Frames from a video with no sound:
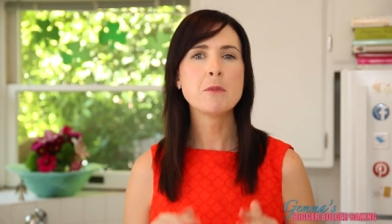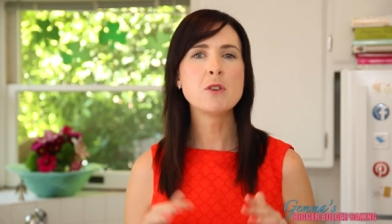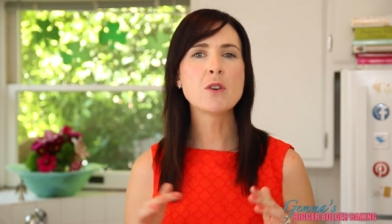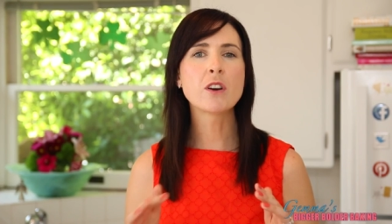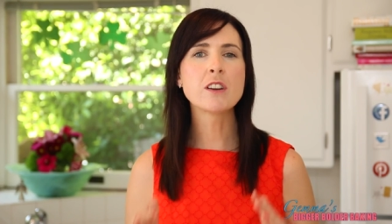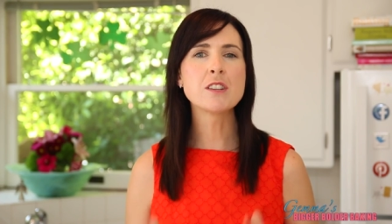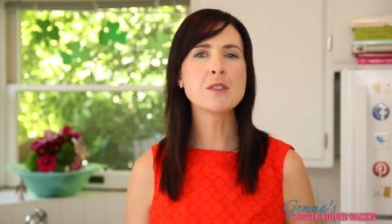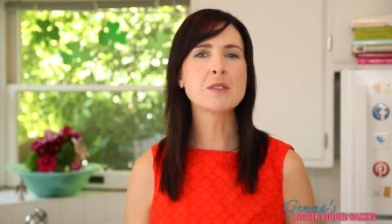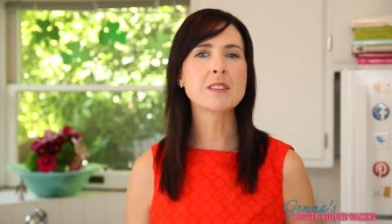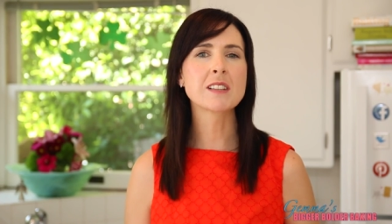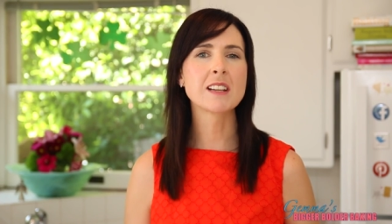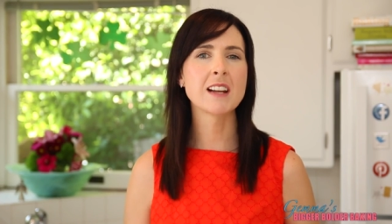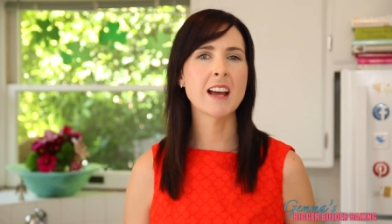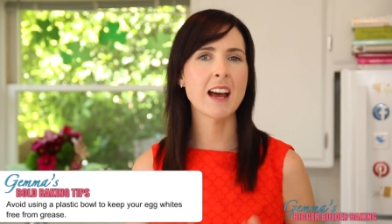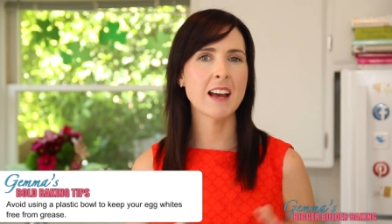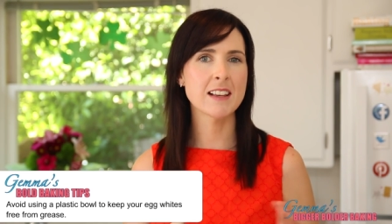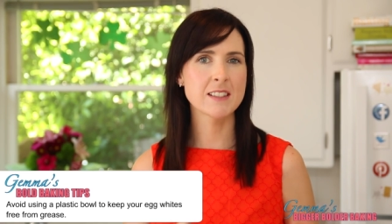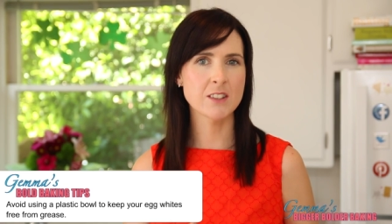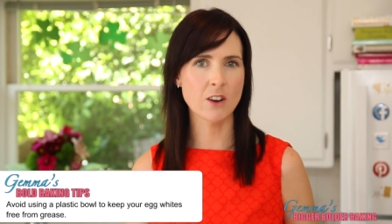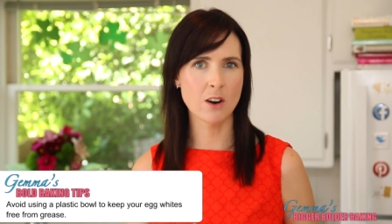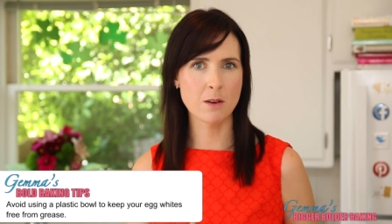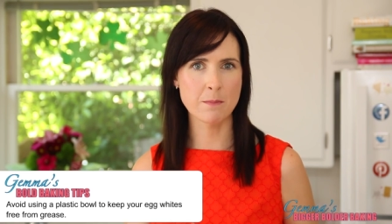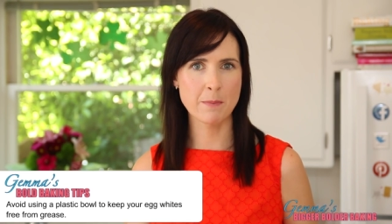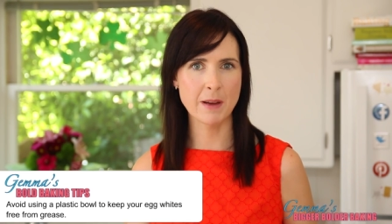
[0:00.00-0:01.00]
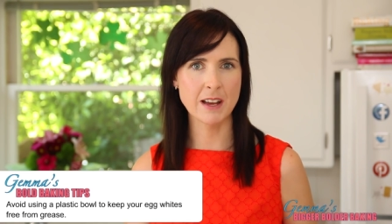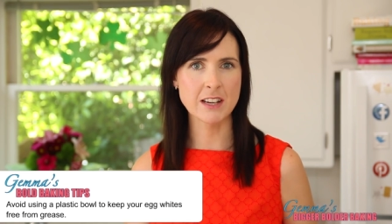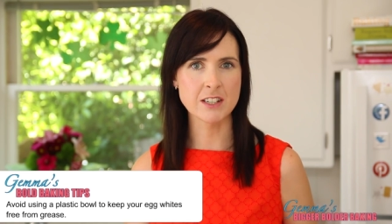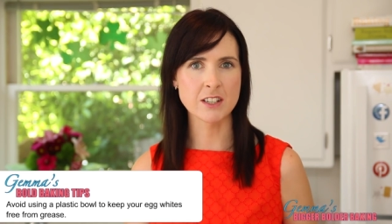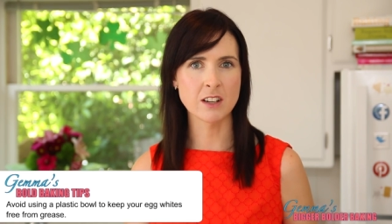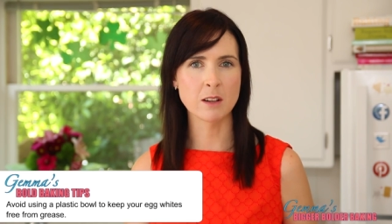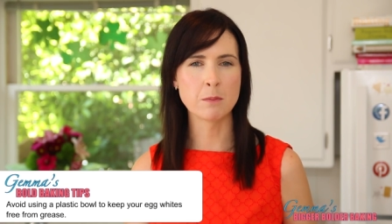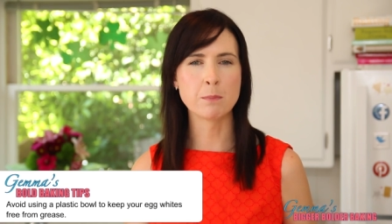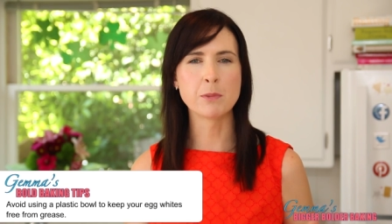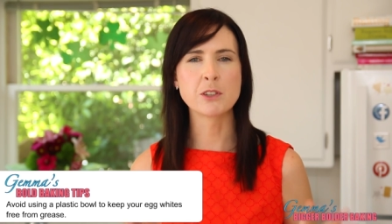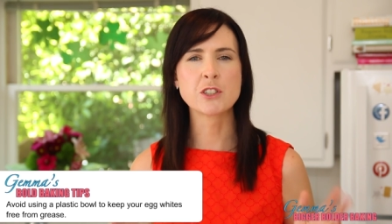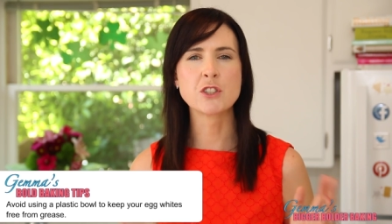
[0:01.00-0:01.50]
You can use glass or
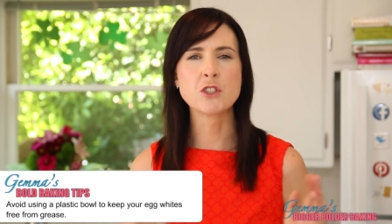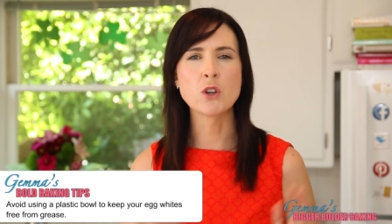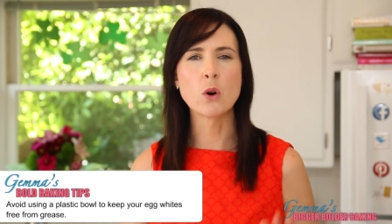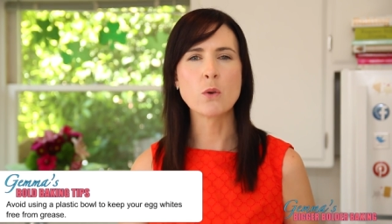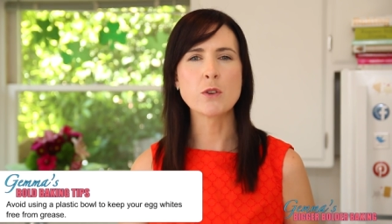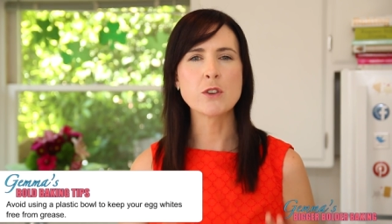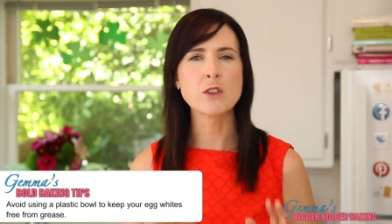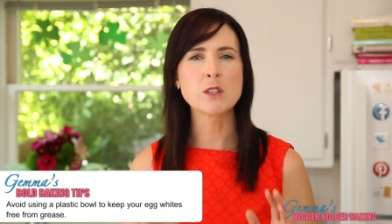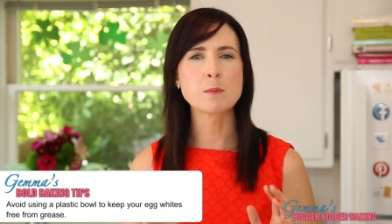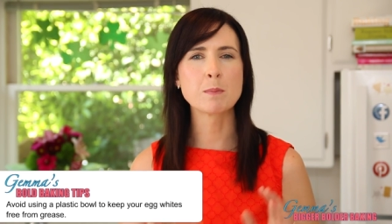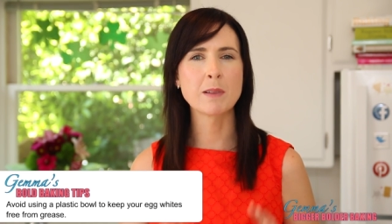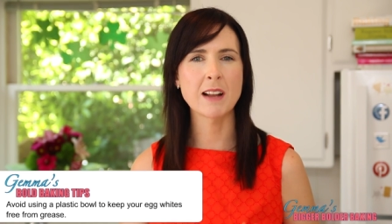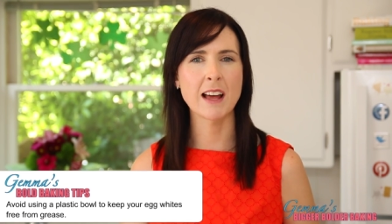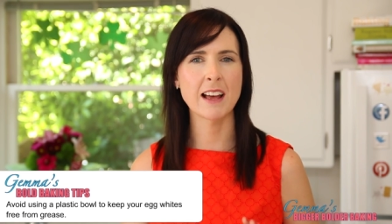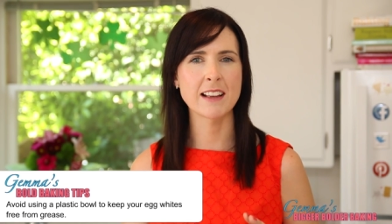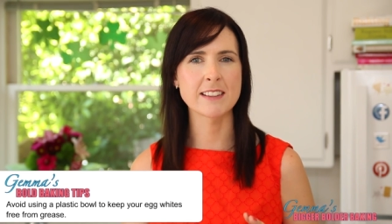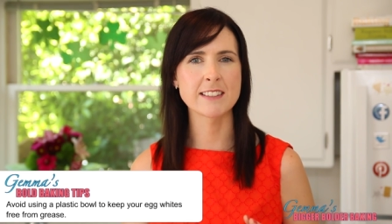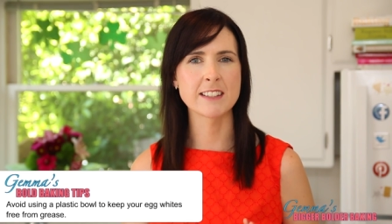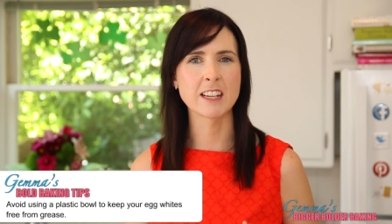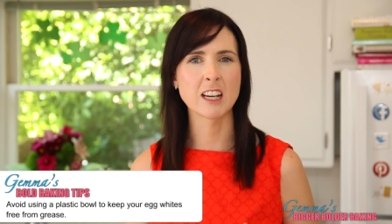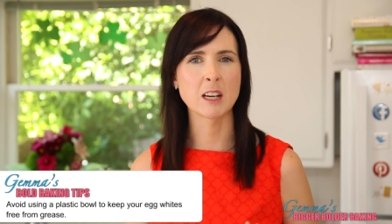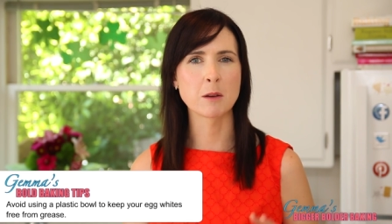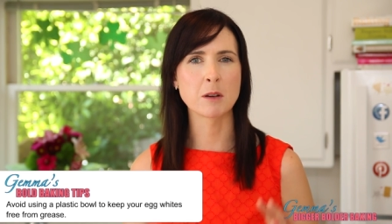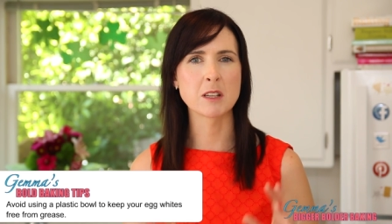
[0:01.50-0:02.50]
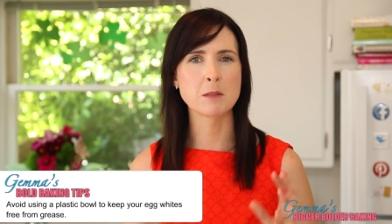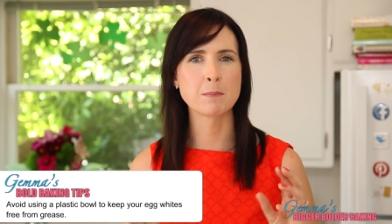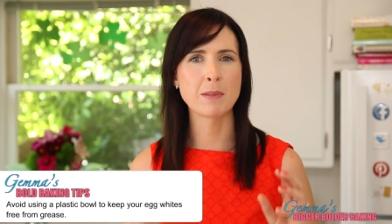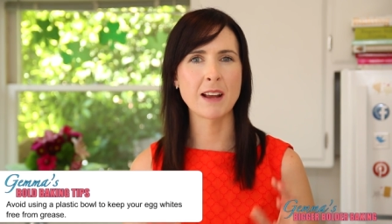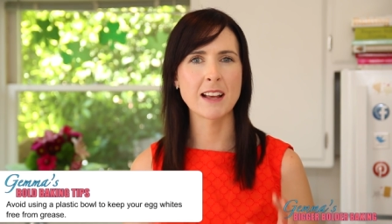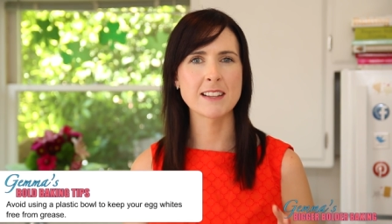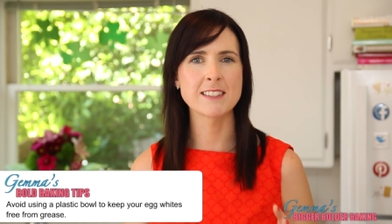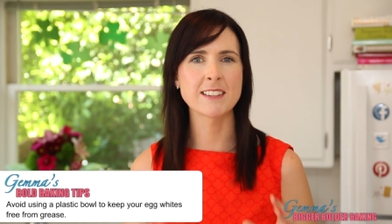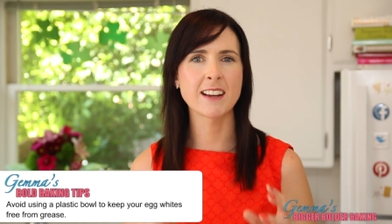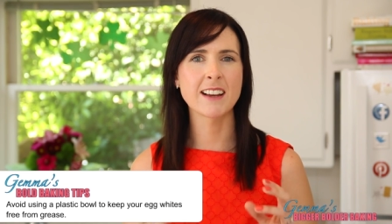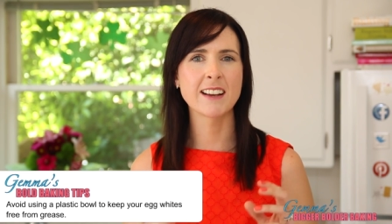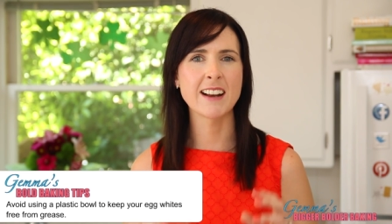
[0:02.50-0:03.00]
metal, but don't use plastic because
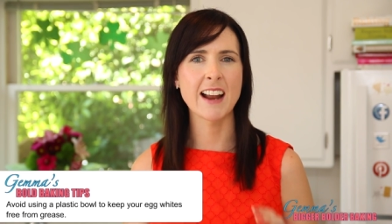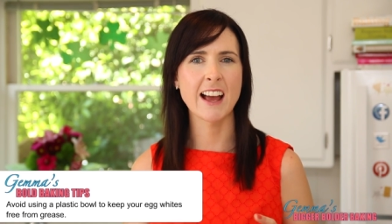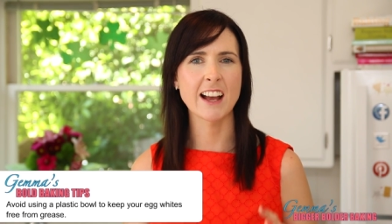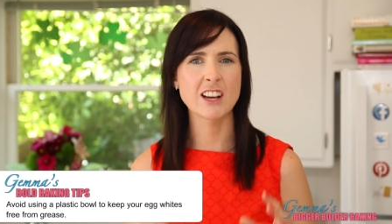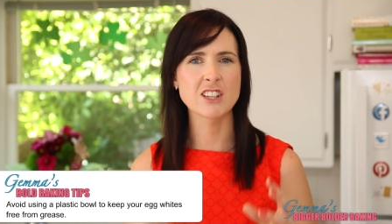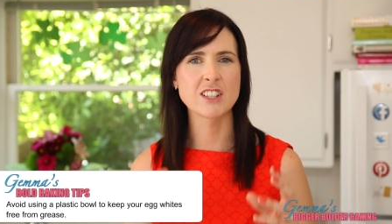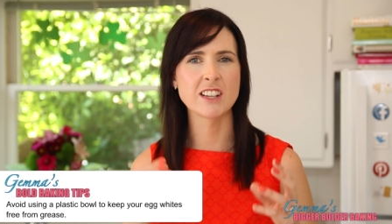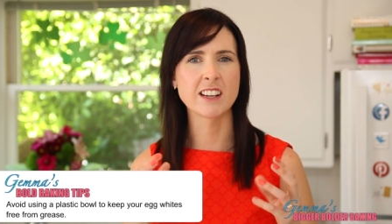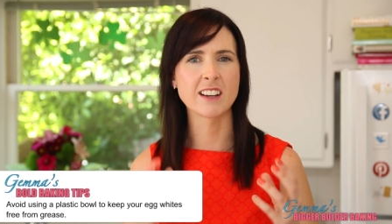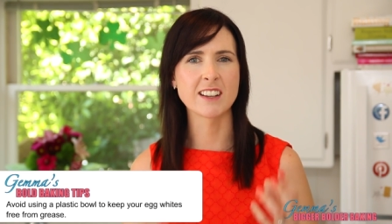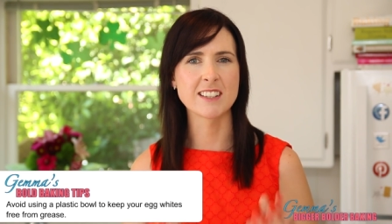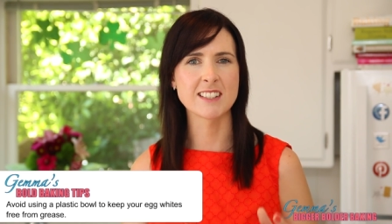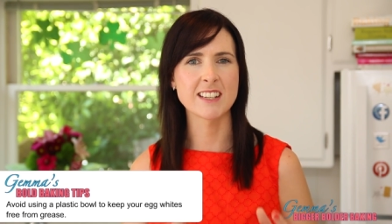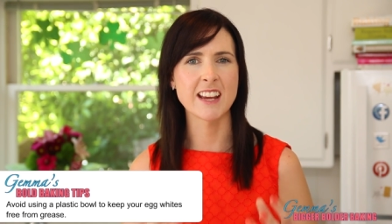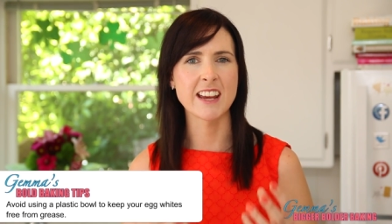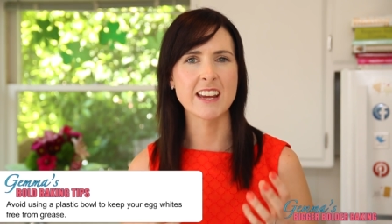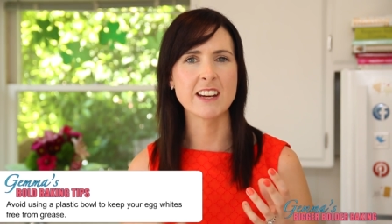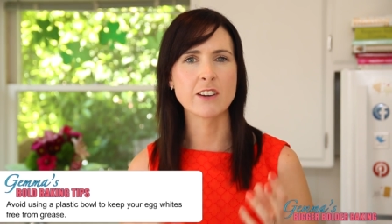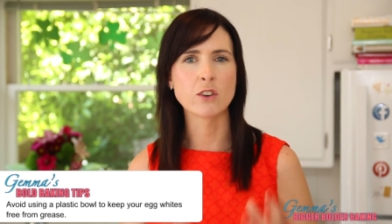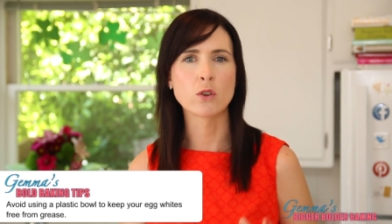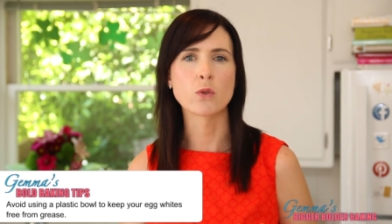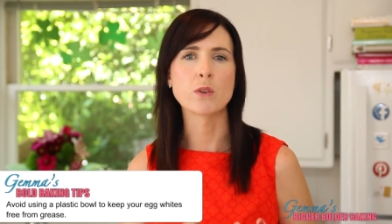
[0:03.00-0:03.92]
plastic can actually contain